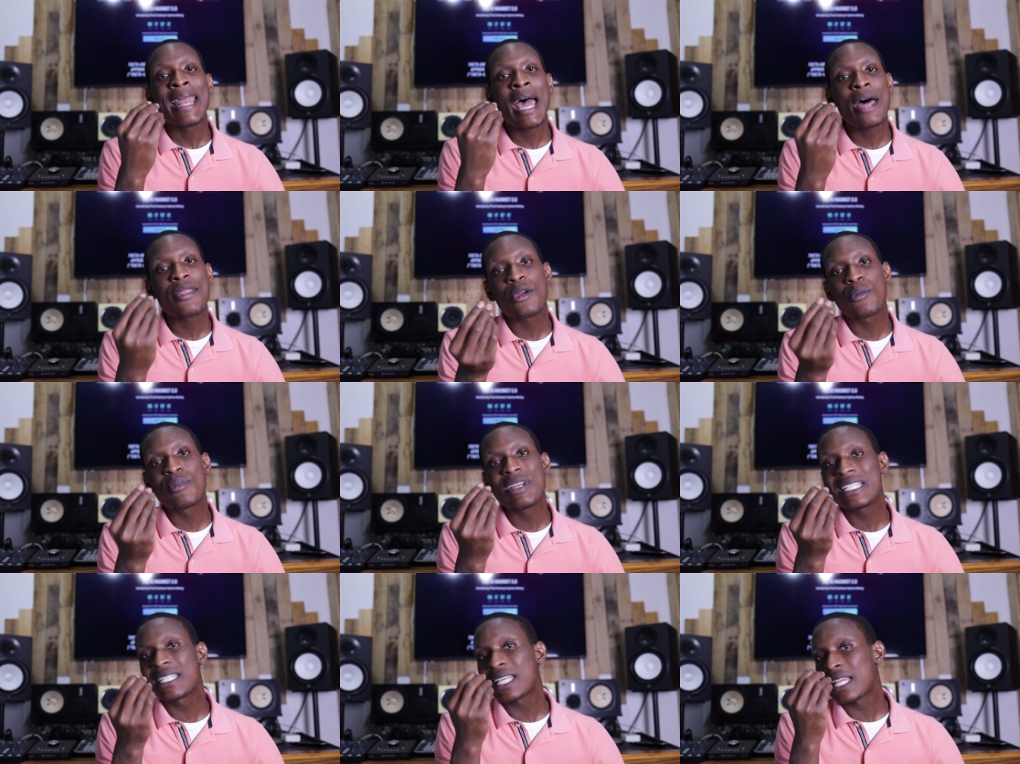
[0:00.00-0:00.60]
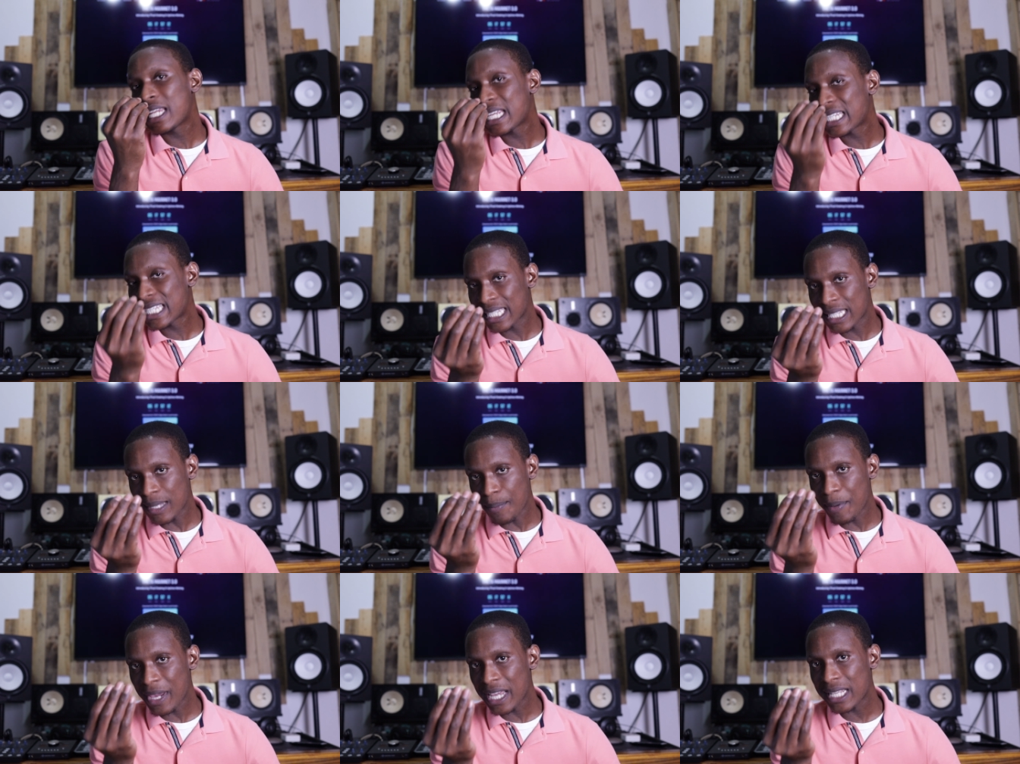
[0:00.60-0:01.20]
Now, the reason this
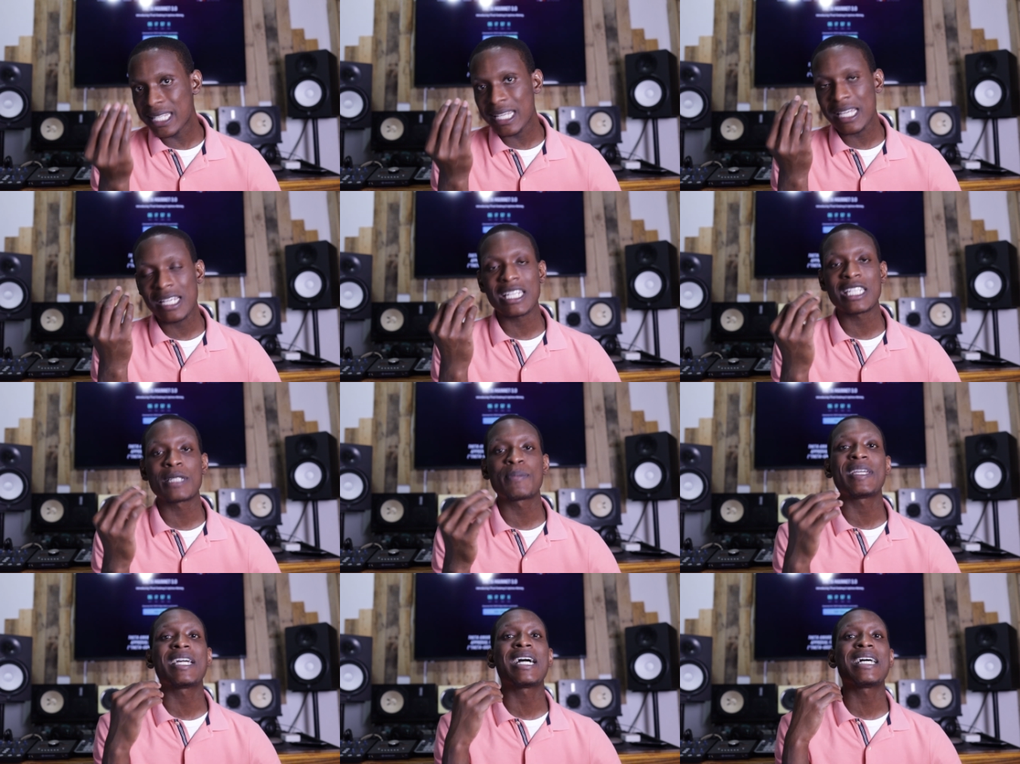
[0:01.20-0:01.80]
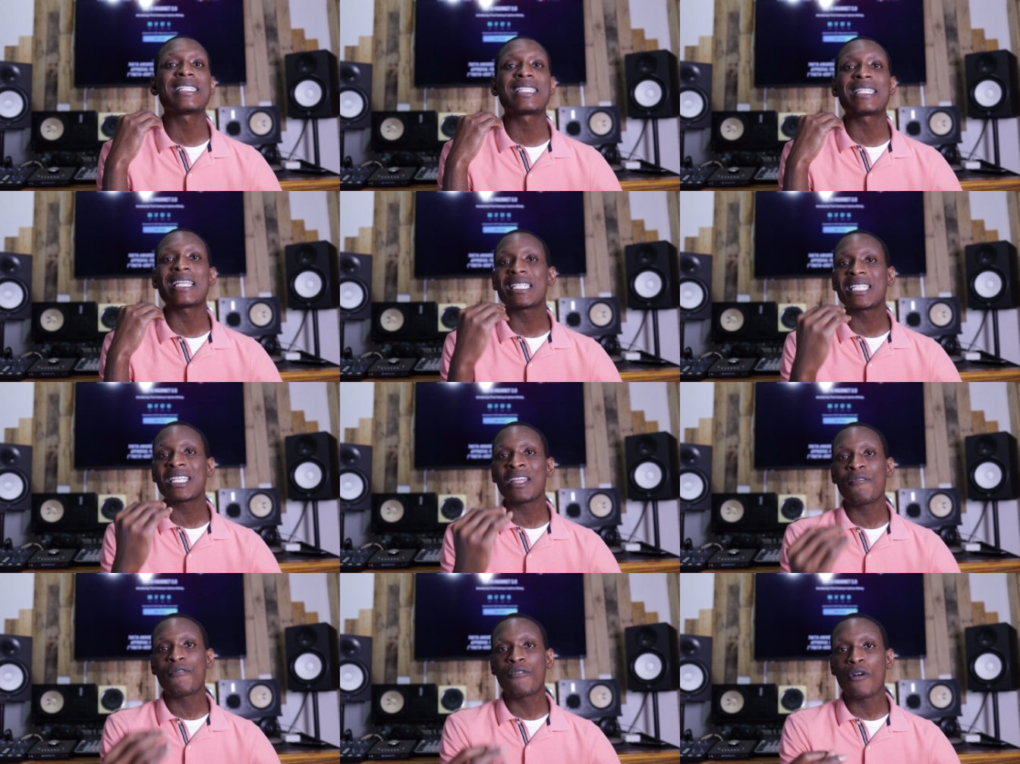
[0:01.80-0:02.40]
is a big deal is because
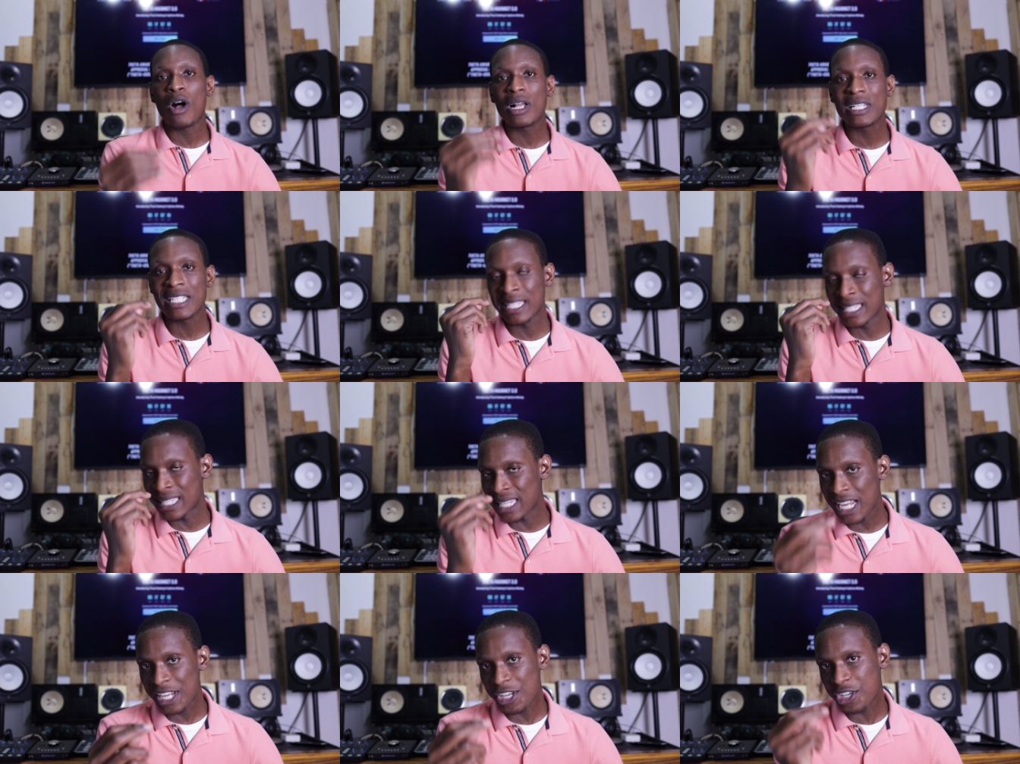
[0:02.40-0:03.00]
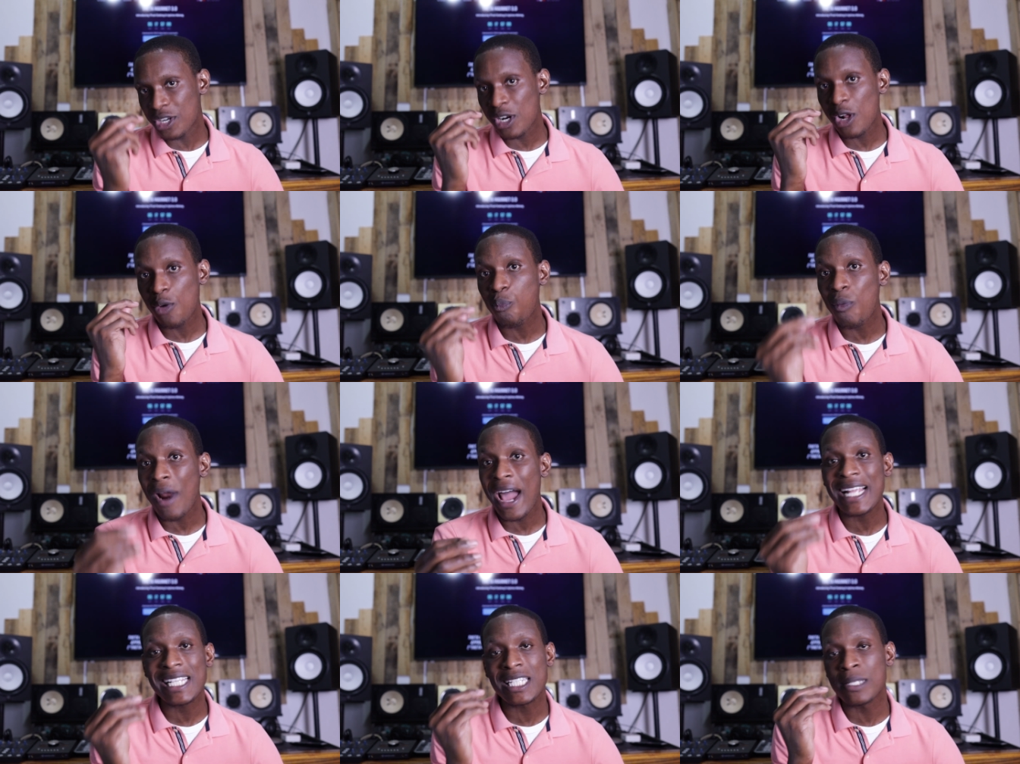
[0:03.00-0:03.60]
this involves digital
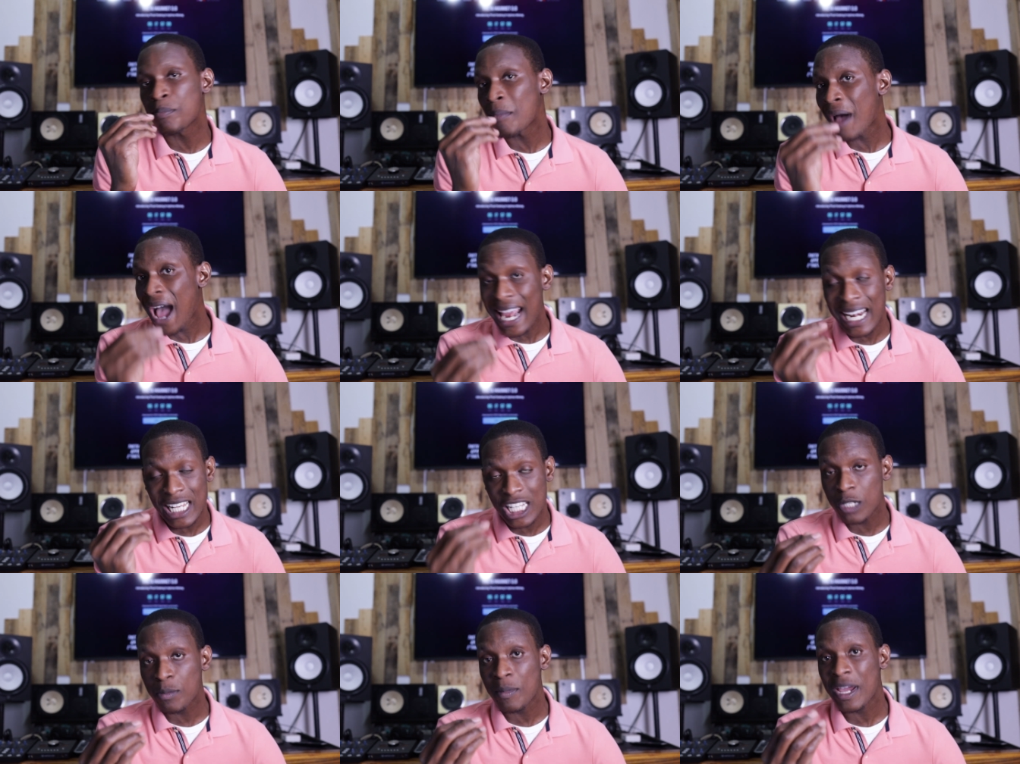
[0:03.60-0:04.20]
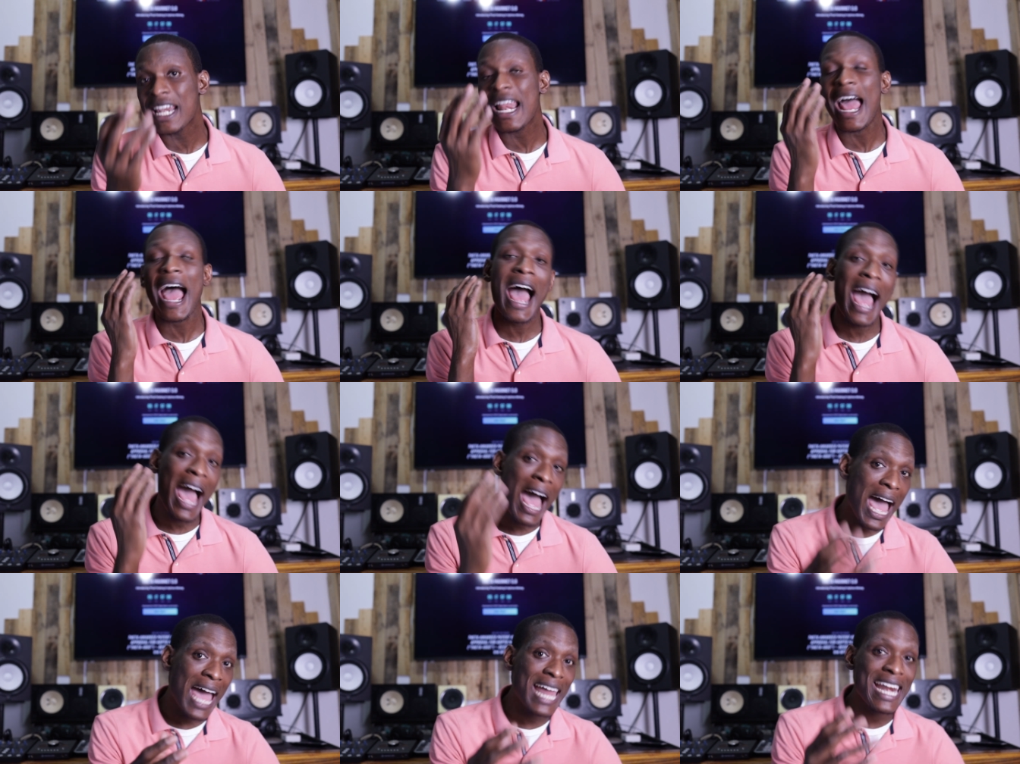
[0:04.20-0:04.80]
rights management
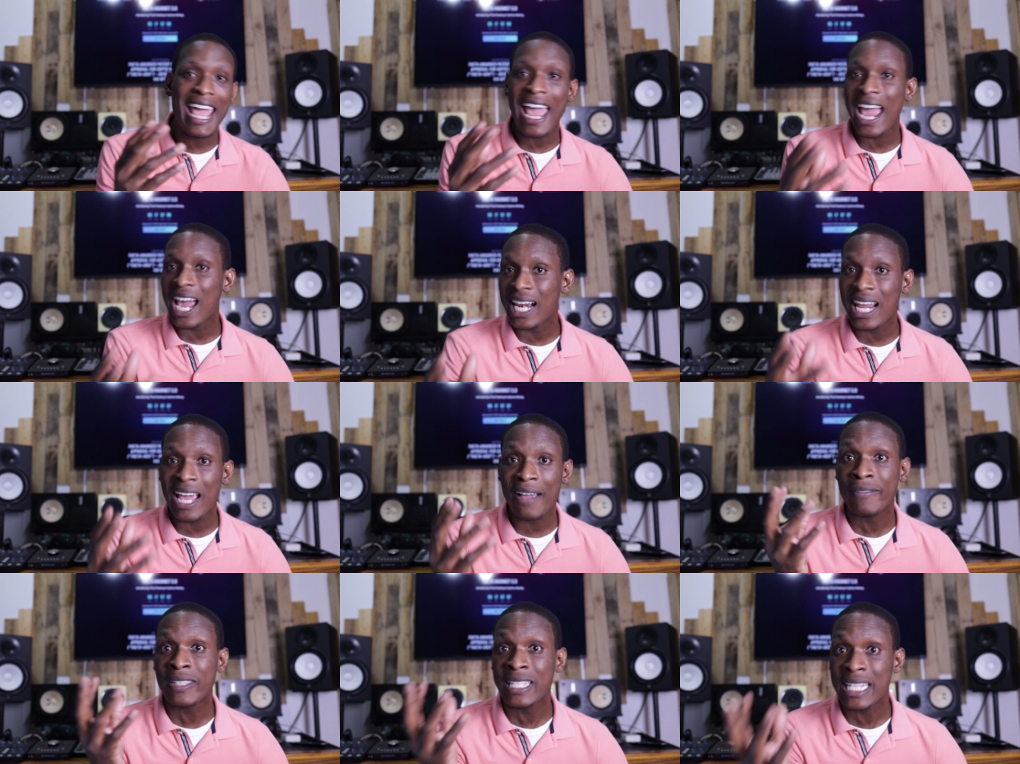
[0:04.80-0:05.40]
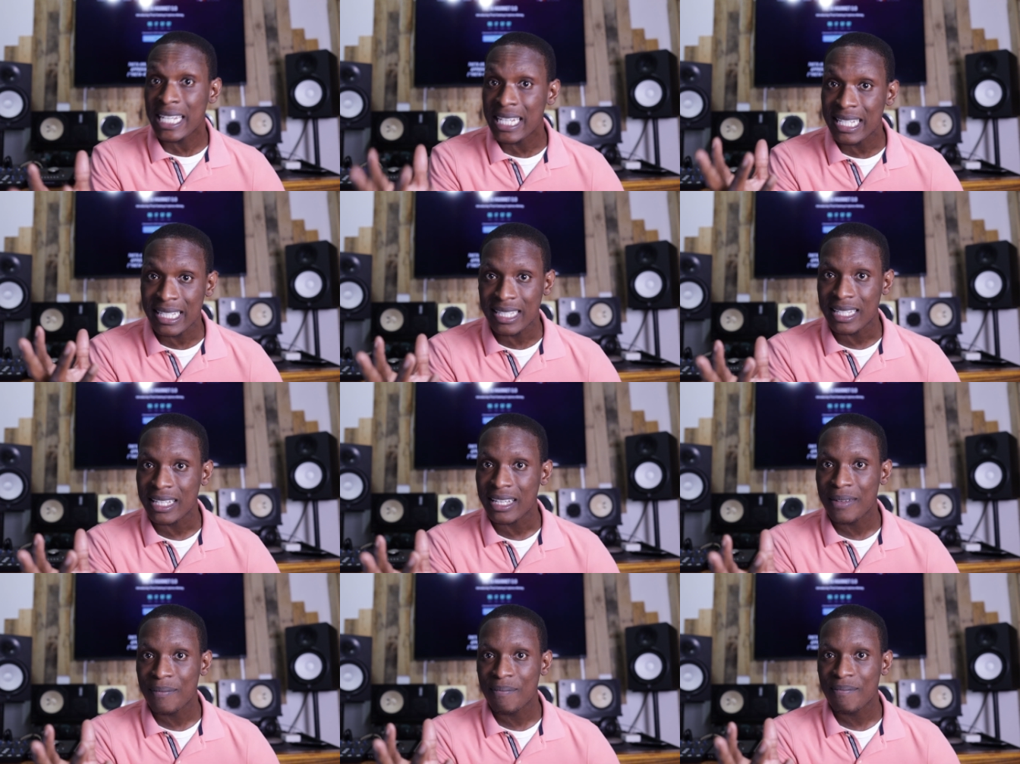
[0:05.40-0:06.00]
and NFTs.